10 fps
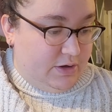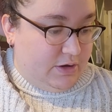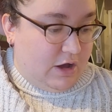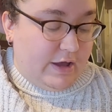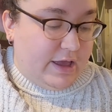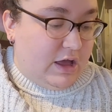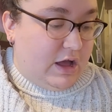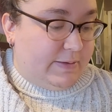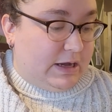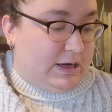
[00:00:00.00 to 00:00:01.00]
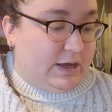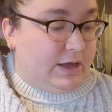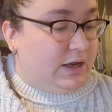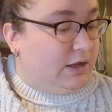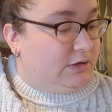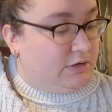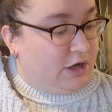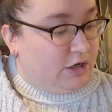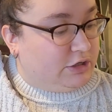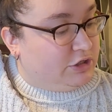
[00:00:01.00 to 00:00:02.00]
oh yeah, I'll probably get
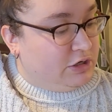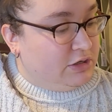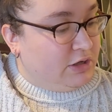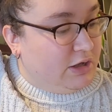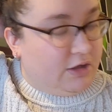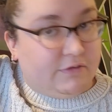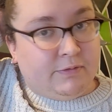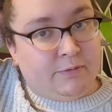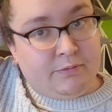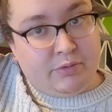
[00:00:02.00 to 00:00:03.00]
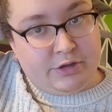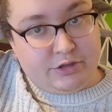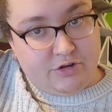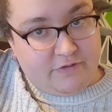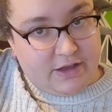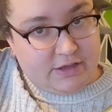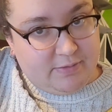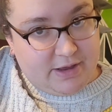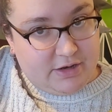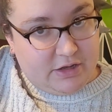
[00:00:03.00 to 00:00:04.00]
a good chunk of Prisoner of
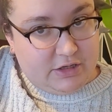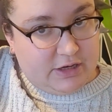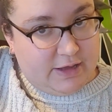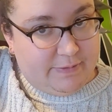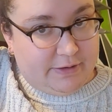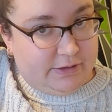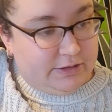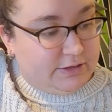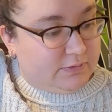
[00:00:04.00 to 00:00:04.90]
Azkaban done today because,